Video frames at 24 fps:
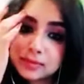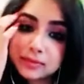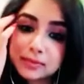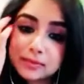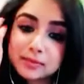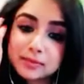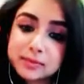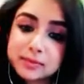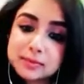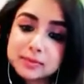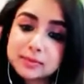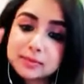
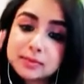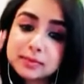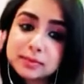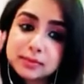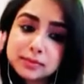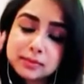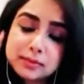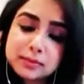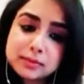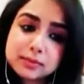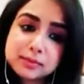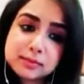
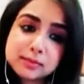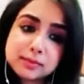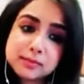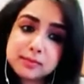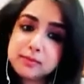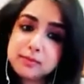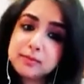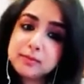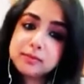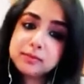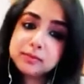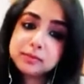
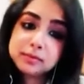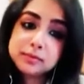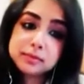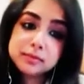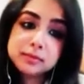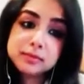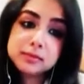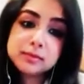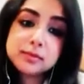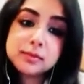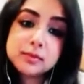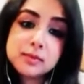
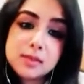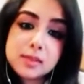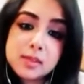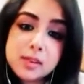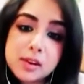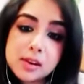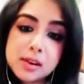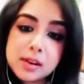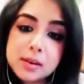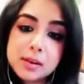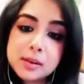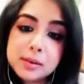
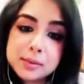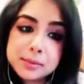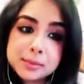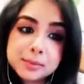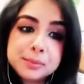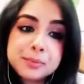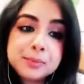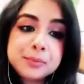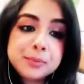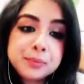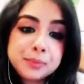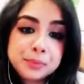
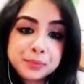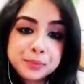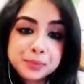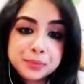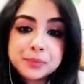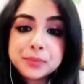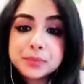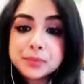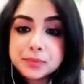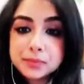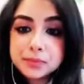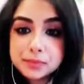
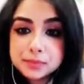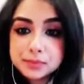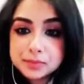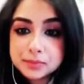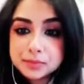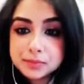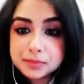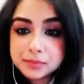The person shown says nothing.